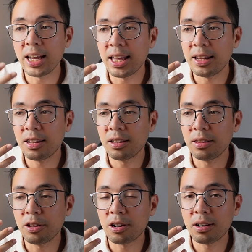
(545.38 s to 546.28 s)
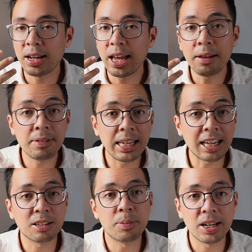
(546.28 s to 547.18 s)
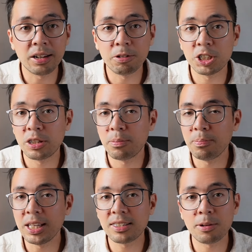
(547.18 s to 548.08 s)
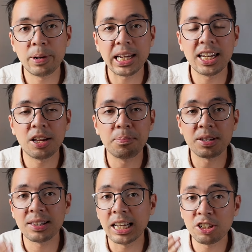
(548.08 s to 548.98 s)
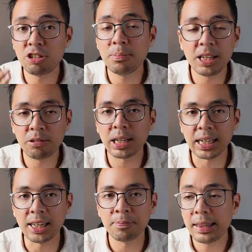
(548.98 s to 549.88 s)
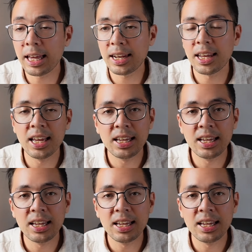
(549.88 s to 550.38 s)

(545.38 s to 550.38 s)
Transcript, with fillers: and they're heavily catabolic, which means they're breaking down muscle extremely quickly, then